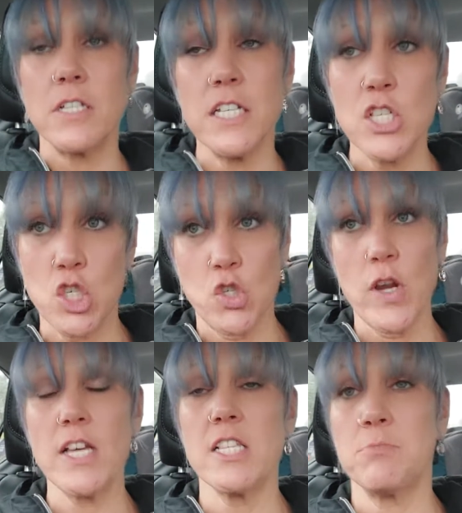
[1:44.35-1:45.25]

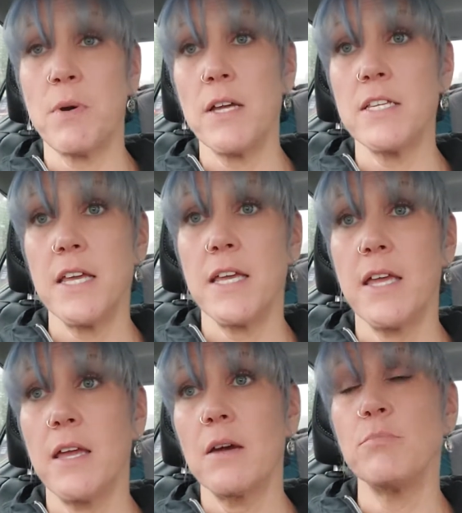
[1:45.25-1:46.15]
de-stress by
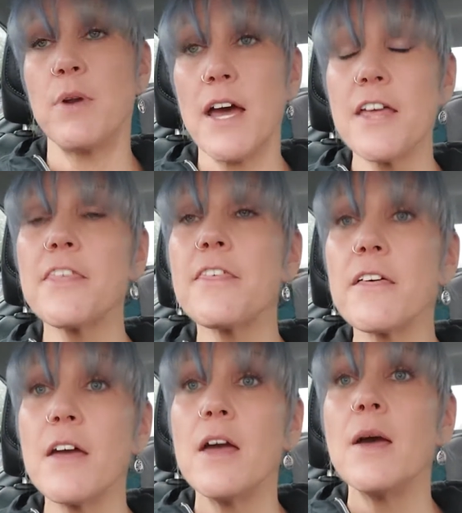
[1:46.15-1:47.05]
taking a breath,
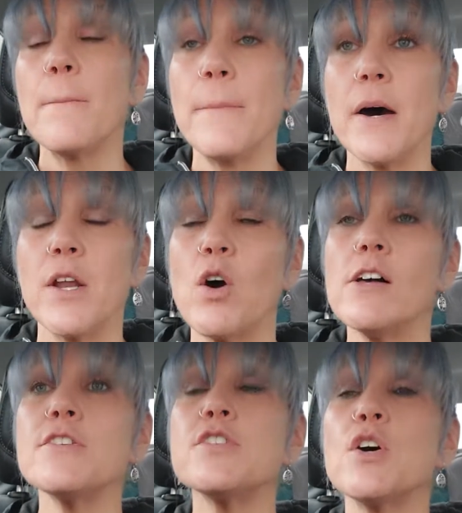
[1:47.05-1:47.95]
but
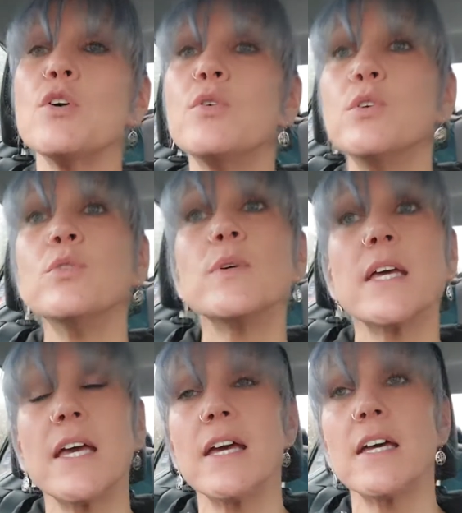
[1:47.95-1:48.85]
also you
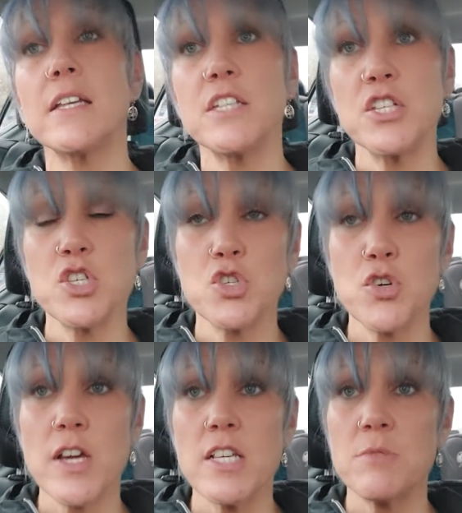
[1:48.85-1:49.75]
can
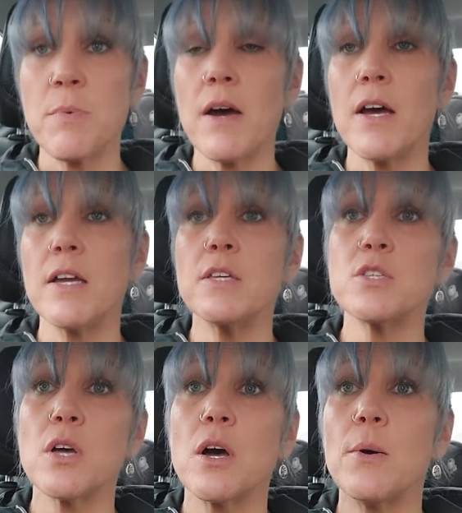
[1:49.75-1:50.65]
de-stress by
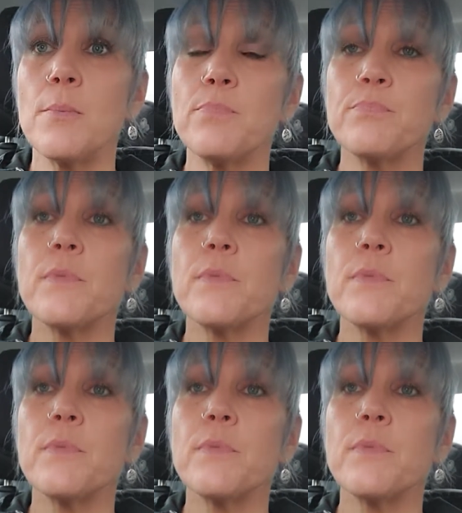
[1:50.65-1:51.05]
some